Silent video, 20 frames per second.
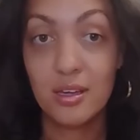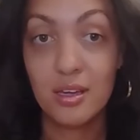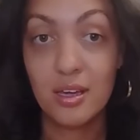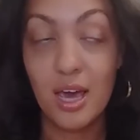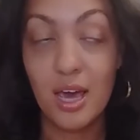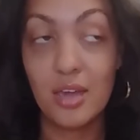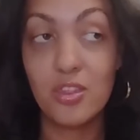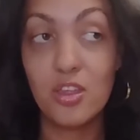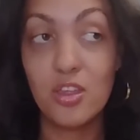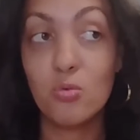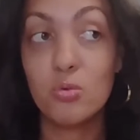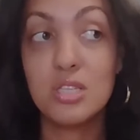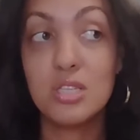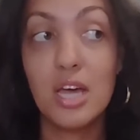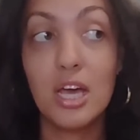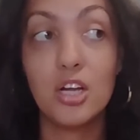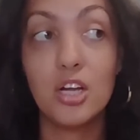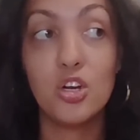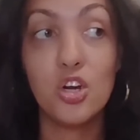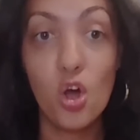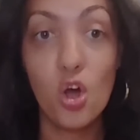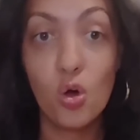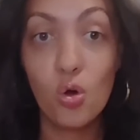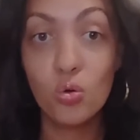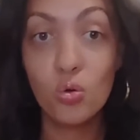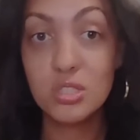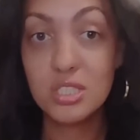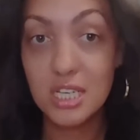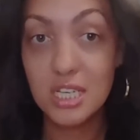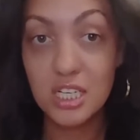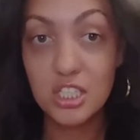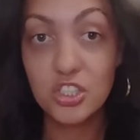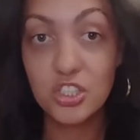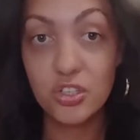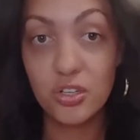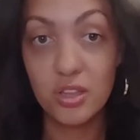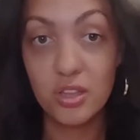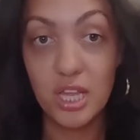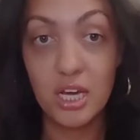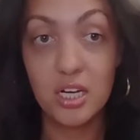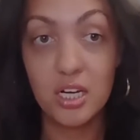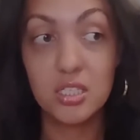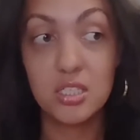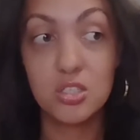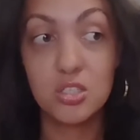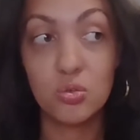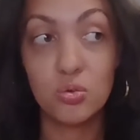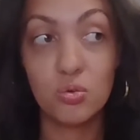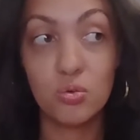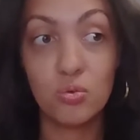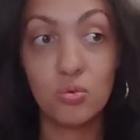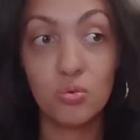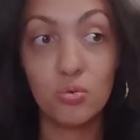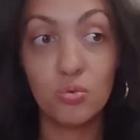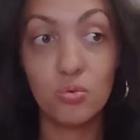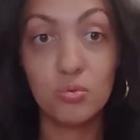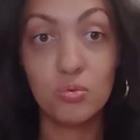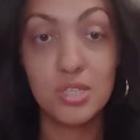And there was like no teacher there to